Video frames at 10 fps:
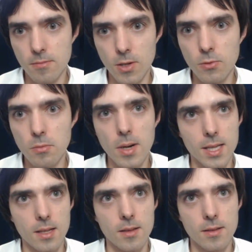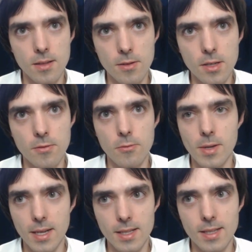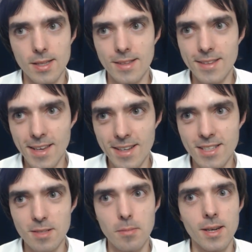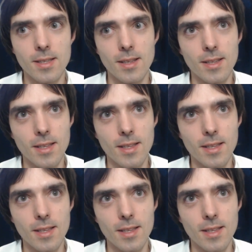good battle, if we can take this battle